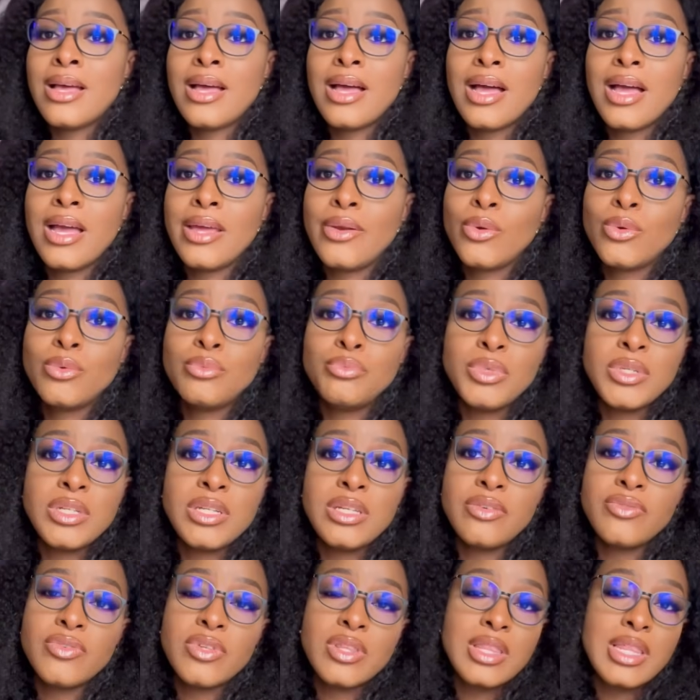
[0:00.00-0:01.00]
I don't
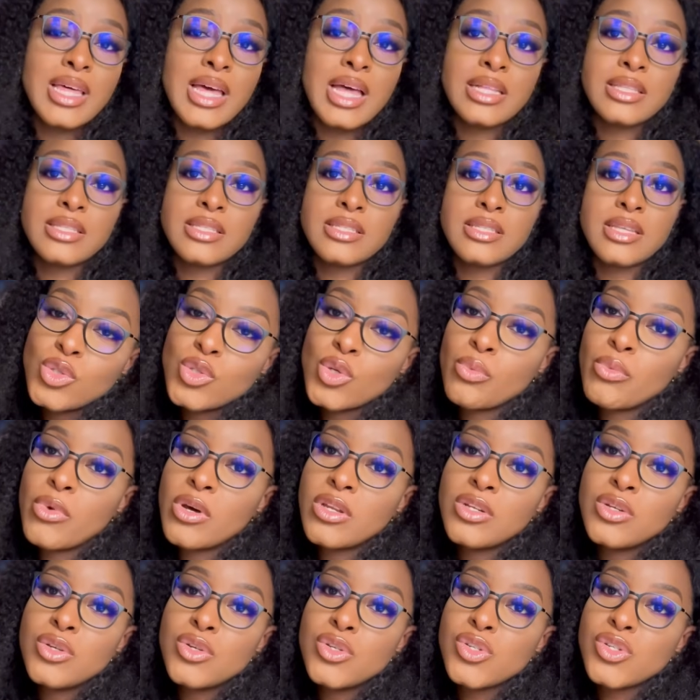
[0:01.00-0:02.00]
believe in that. So
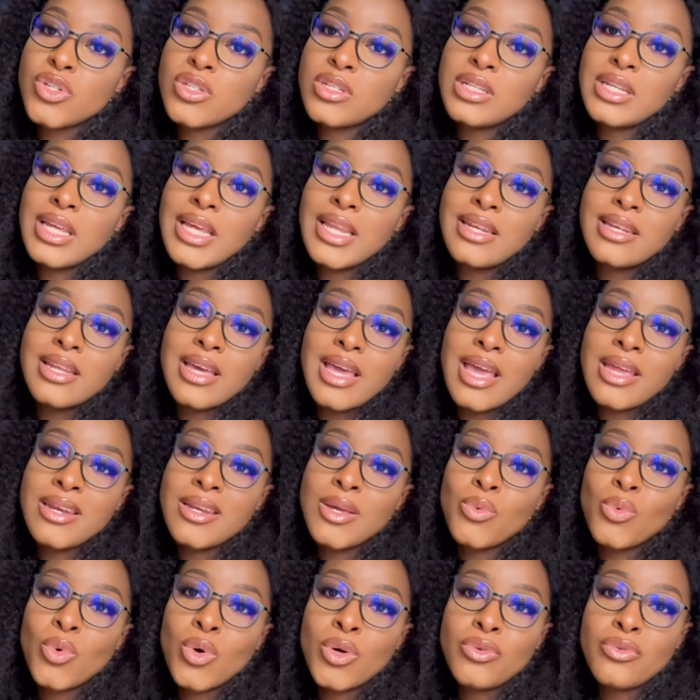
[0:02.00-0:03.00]
motherhood shouldn't hinder
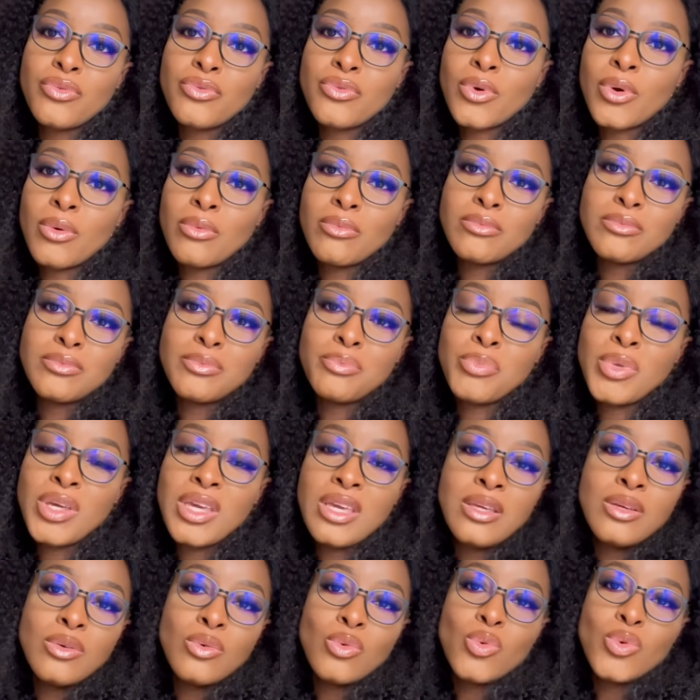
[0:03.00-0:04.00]
anyone from
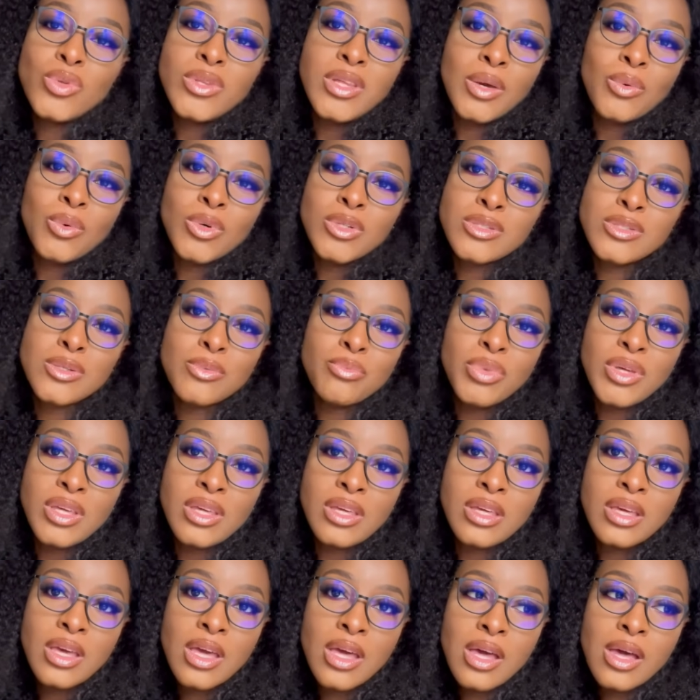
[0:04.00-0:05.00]
being who they want to
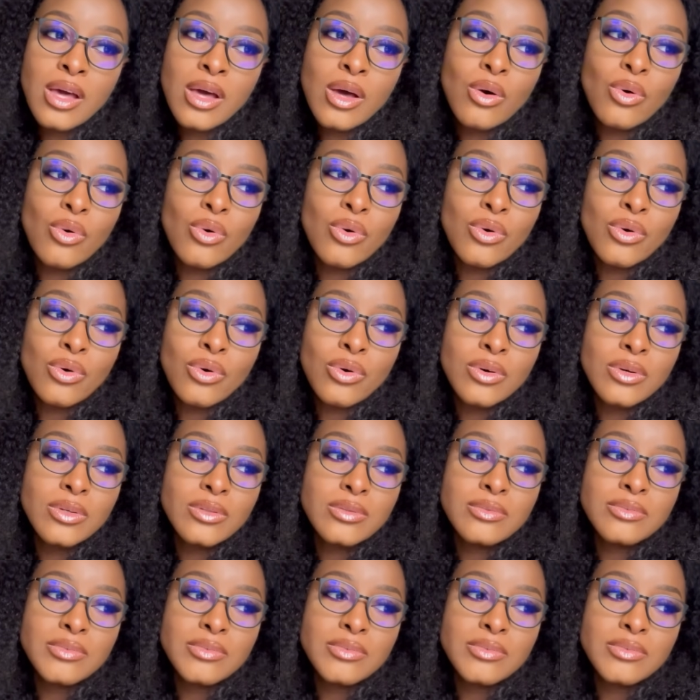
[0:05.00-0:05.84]
be, or